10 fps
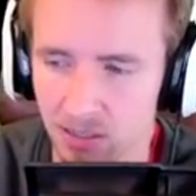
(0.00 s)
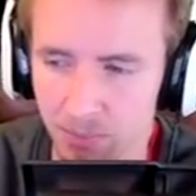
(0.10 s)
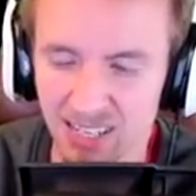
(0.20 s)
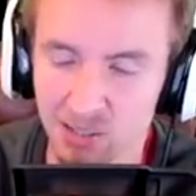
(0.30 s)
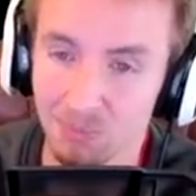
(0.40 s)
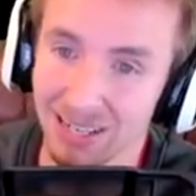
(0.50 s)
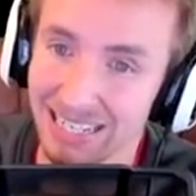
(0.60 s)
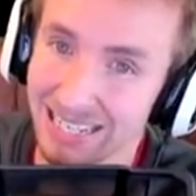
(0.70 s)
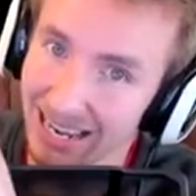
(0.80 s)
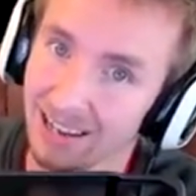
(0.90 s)
make some
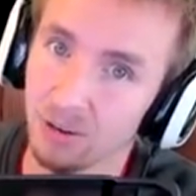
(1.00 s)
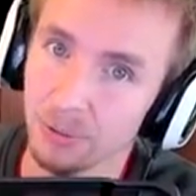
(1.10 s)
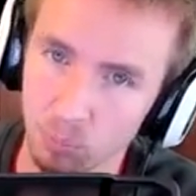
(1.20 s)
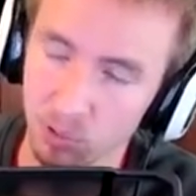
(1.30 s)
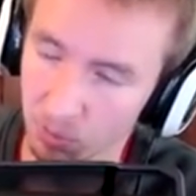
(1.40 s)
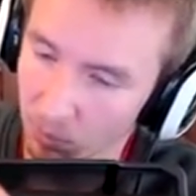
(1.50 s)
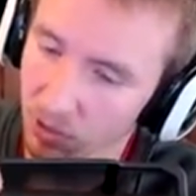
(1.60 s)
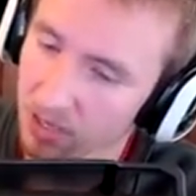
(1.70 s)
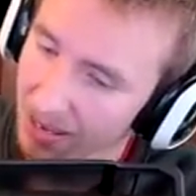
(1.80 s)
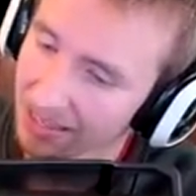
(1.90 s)
money now, but the
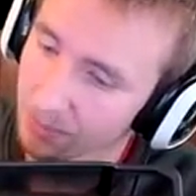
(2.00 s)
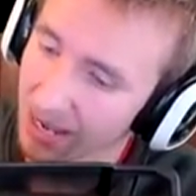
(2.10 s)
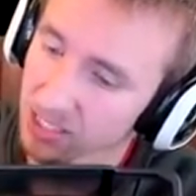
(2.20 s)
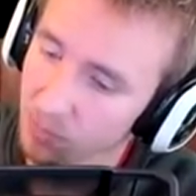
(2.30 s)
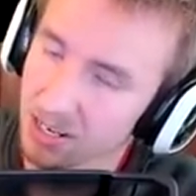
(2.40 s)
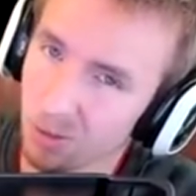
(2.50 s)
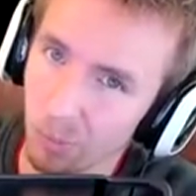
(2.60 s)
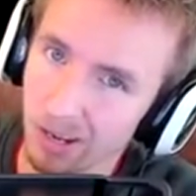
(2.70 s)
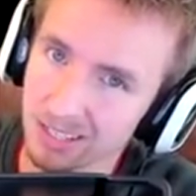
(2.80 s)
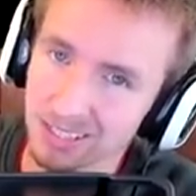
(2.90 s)
more you make the matchmaker
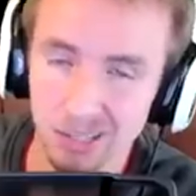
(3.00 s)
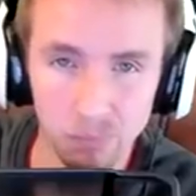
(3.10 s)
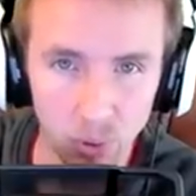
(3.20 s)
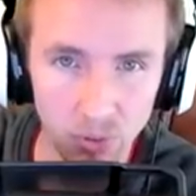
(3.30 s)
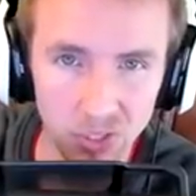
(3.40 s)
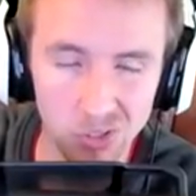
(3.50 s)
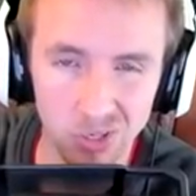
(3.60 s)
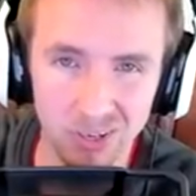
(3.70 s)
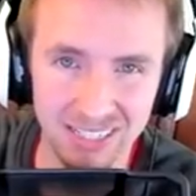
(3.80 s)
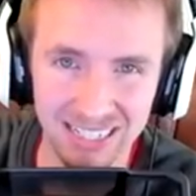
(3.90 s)
worse, the more that you're
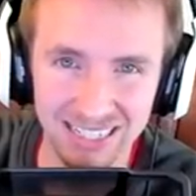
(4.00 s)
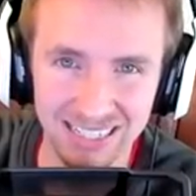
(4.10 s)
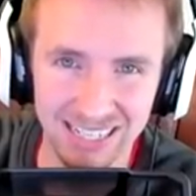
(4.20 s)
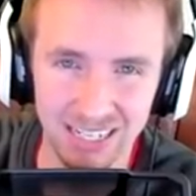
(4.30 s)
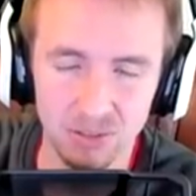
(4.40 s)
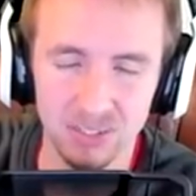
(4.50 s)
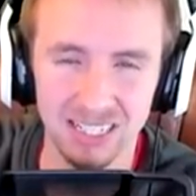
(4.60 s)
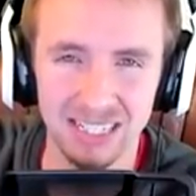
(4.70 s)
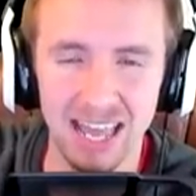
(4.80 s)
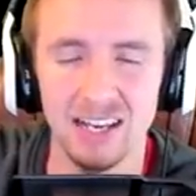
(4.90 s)
going to continue to
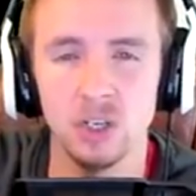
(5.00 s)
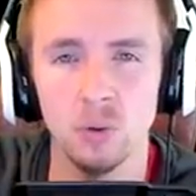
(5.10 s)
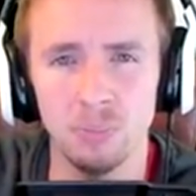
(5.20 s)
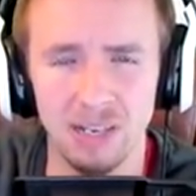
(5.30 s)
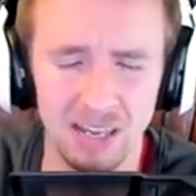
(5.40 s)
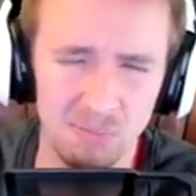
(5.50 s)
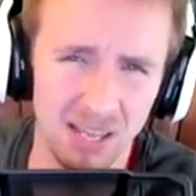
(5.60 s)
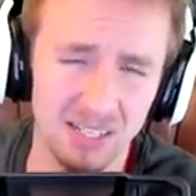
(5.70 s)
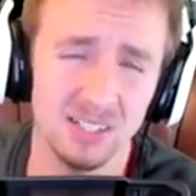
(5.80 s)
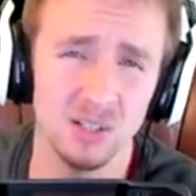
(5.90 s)
get your player
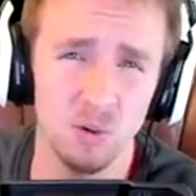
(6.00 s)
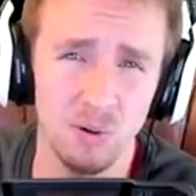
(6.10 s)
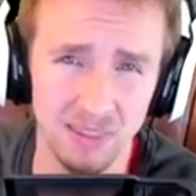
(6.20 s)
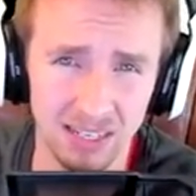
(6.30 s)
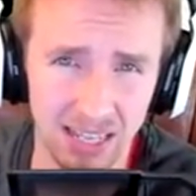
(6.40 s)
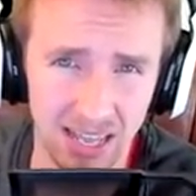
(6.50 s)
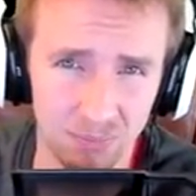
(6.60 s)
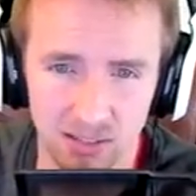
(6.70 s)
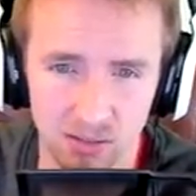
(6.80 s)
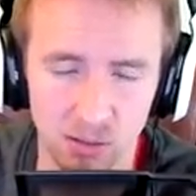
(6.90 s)
base to quit the
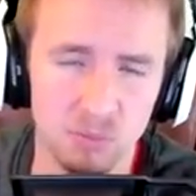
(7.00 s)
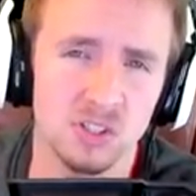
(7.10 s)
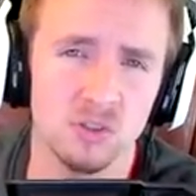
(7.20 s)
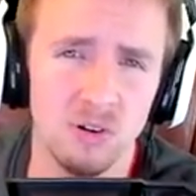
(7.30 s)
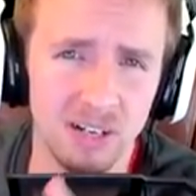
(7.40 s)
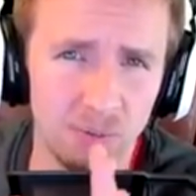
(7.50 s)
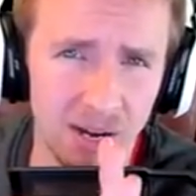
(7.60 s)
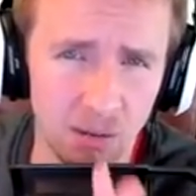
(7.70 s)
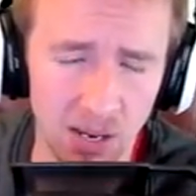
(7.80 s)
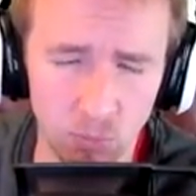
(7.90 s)
game. So I would strongly
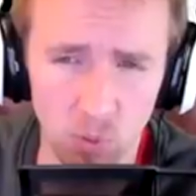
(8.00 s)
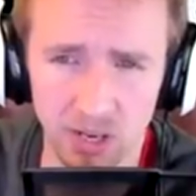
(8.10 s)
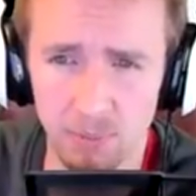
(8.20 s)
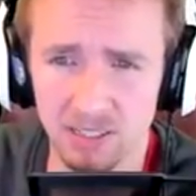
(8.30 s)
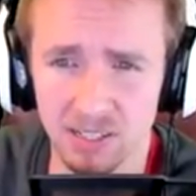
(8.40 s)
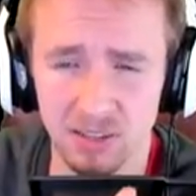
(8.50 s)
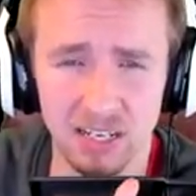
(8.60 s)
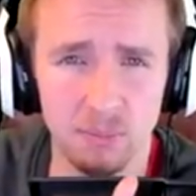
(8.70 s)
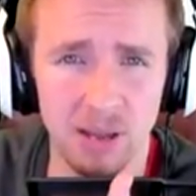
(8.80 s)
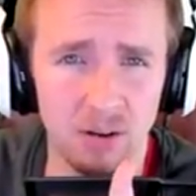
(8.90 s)
recommend Wargaming to
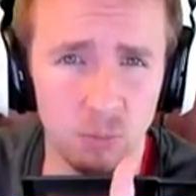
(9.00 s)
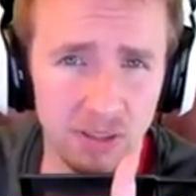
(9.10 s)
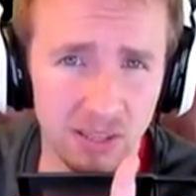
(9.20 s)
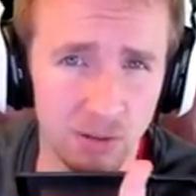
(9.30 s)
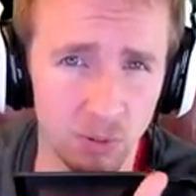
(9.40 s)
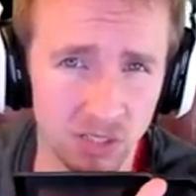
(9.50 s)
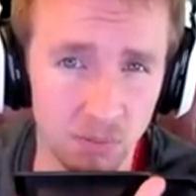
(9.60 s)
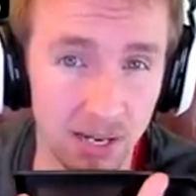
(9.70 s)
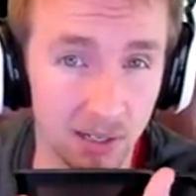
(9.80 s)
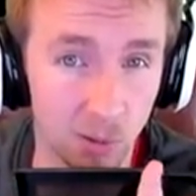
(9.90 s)
think about whether they want to
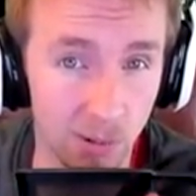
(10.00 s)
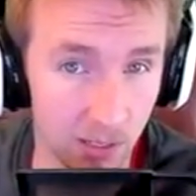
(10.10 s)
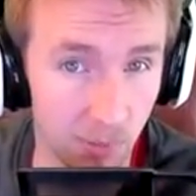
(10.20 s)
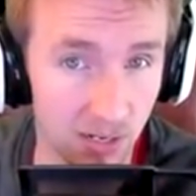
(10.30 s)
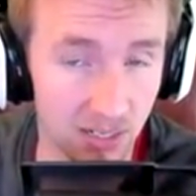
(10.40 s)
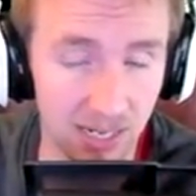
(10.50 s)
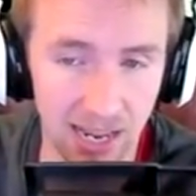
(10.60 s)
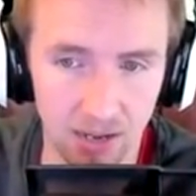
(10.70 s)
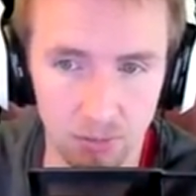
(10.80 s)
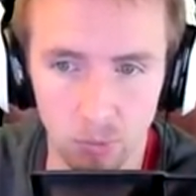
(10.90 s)
make a quick buck
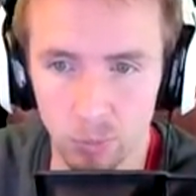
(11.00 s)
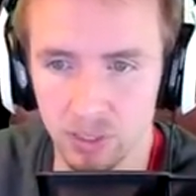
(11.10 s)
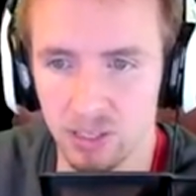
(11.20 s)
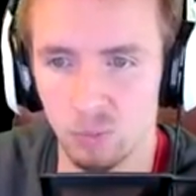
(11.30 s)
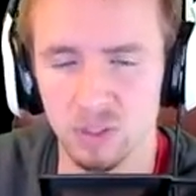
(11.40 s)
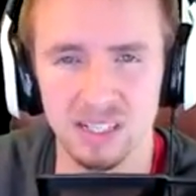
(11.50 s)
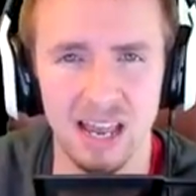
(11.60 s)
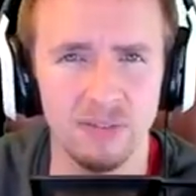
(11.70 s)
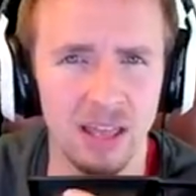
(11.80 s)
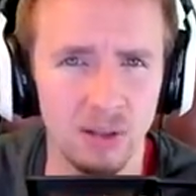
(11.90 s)
now or whether they want to
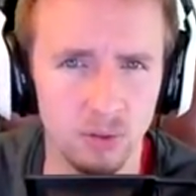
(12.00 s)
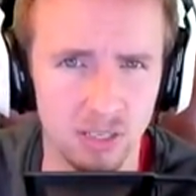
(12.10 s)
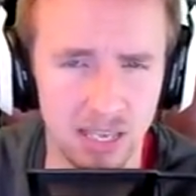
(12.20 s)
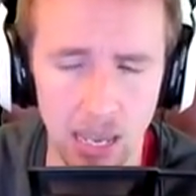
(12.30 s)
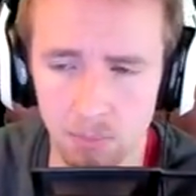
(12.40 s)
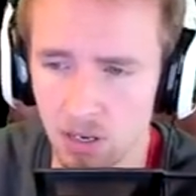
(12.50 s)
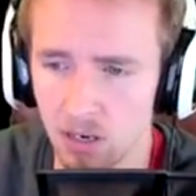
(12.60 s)
have a healthy game